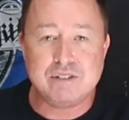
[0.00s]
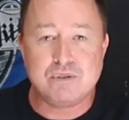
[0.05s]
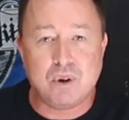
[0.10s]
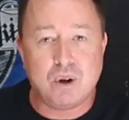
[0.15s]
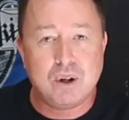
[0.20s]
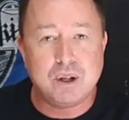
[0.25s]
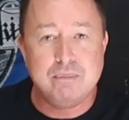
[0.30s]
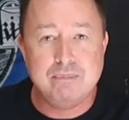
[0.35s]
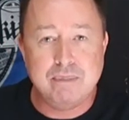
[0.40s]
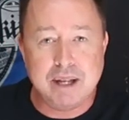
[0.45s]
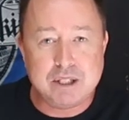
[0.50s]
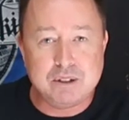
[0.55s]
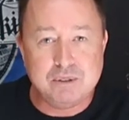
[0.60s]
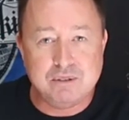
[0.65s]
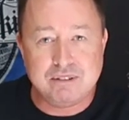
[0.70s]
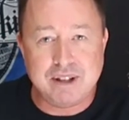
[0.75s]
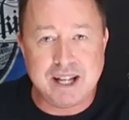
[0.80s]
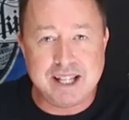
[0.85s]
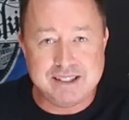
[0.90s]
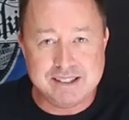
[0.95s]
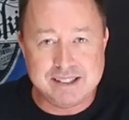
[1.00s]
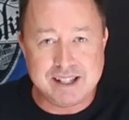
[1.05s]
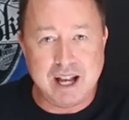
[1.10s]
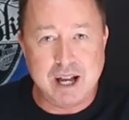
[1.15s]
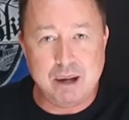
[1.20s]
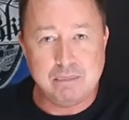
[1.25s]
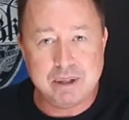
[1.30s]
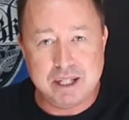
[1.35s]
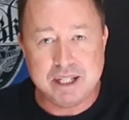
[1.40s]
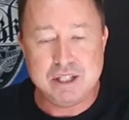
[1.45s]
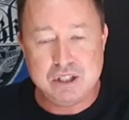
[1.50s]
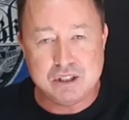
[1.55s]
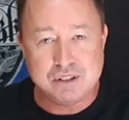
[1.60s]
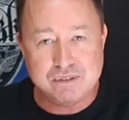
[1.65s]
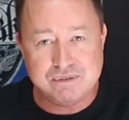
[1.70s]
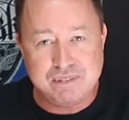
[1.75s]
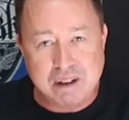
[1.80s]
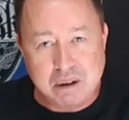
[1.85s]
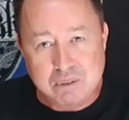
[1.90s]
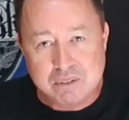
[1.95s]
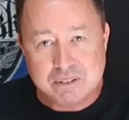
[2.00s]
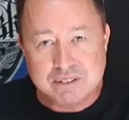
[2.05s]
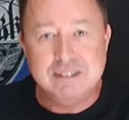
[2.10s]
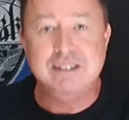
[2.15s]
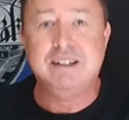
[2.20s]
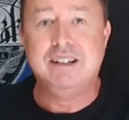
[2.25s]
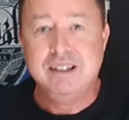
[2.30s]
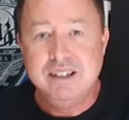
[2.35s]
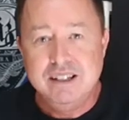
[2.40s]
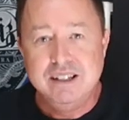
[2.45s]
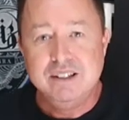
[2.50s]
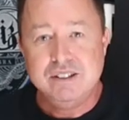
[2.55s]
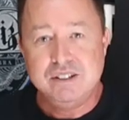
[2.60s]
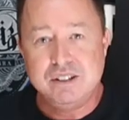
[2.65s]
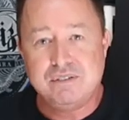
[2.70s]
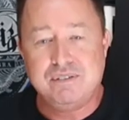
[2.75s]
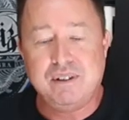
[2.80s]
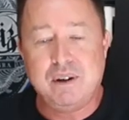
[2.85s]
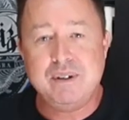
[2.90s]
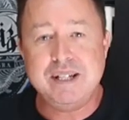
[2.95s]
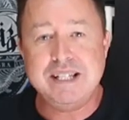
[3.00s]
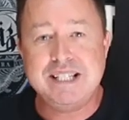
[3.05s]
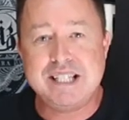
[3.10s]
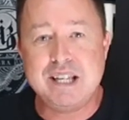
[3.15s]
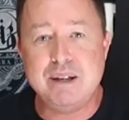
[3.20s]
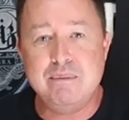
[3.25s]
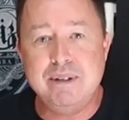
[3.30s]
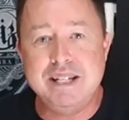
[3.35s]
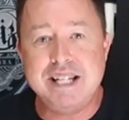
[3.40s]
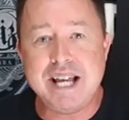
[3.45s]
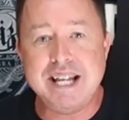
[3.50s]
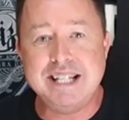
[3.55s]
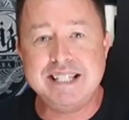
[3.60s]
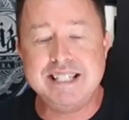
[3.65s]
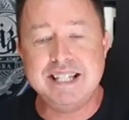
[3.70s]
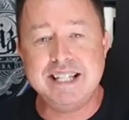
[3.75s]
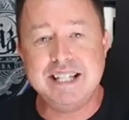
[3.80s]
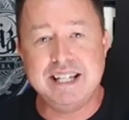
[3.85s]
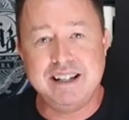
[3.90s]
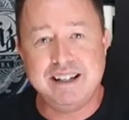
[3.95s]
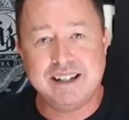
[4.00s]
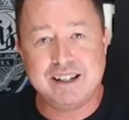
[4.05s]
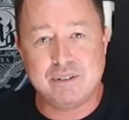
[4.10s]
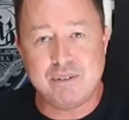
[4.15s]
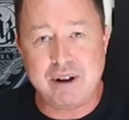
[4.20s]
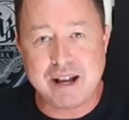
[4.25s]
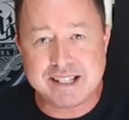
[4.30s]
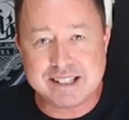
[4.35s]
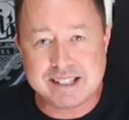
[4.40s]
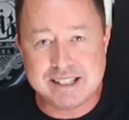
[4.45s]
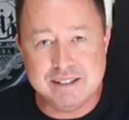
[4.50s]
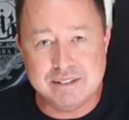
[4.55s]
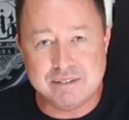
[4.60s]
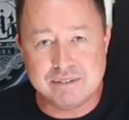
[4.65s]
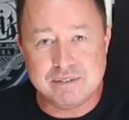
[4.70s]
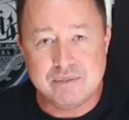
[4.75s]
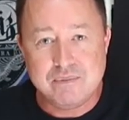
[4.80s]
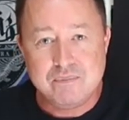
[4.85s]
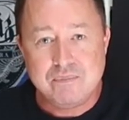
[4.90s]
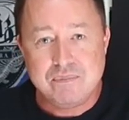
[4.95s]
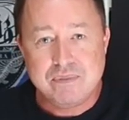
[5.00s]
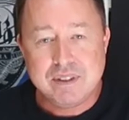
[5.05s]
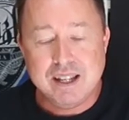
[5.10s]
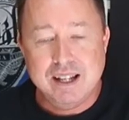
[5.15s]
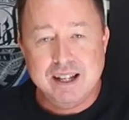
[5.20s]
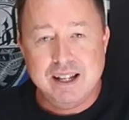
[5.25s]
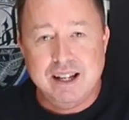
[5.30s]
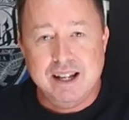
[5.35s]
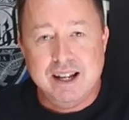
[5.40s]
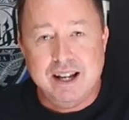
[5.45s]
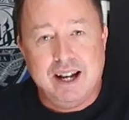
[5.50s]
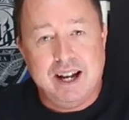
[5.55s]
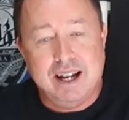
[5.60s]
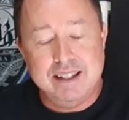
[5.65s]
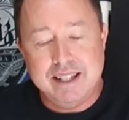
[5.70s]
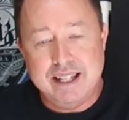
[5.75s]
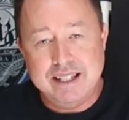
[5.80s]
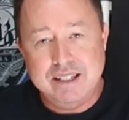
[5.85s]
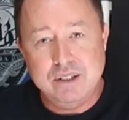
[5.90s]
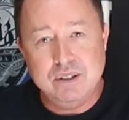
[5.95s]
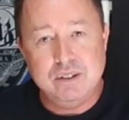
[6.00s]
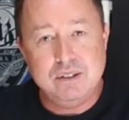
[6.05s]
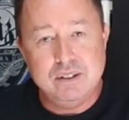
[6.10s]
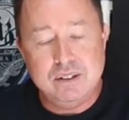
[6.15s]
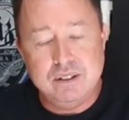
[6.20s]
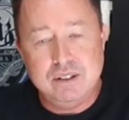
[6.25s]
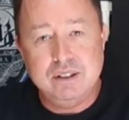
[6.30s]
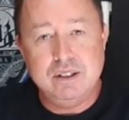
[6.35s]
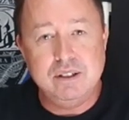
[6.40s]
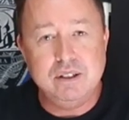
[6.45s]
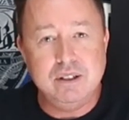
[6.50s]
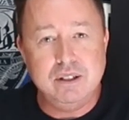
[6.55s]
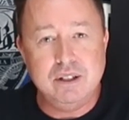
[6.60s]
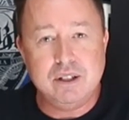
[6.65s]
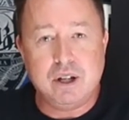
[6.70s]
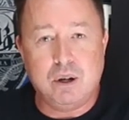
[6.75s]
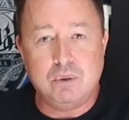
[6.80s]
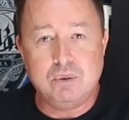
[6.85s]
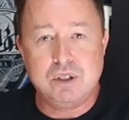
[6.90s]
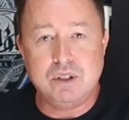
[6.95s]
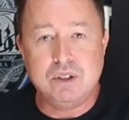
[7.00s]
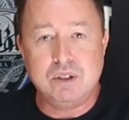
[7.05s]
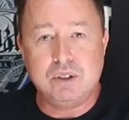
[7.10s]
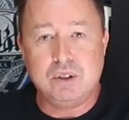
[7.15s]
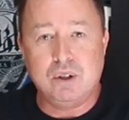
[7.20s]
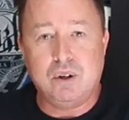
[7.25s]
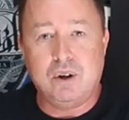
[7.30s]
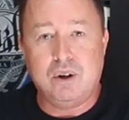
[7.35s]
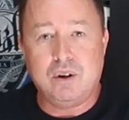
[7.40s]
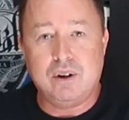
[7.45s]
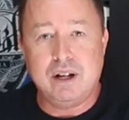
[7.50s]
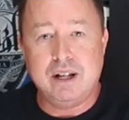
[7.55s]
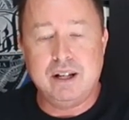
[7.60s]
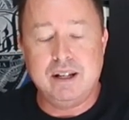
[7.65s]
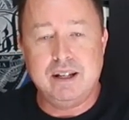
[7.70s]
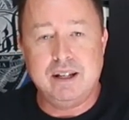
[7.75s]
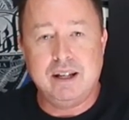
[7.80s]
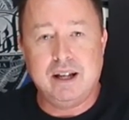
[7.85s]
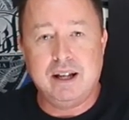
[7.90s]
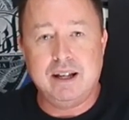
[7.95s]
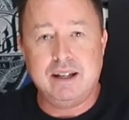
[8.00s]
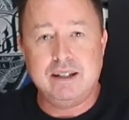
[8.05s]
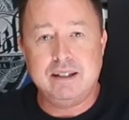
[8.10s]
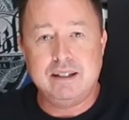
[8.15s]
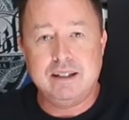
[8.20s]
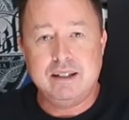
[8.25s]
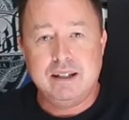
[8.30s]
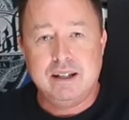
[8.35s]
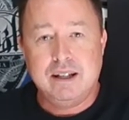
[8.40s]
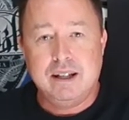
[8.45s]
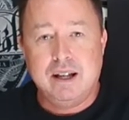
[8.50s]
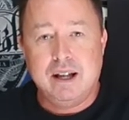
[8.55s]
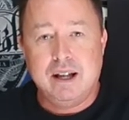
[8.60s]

as rock and metal fans are, but it just felt intimidating and aggressive. And then you go to the door and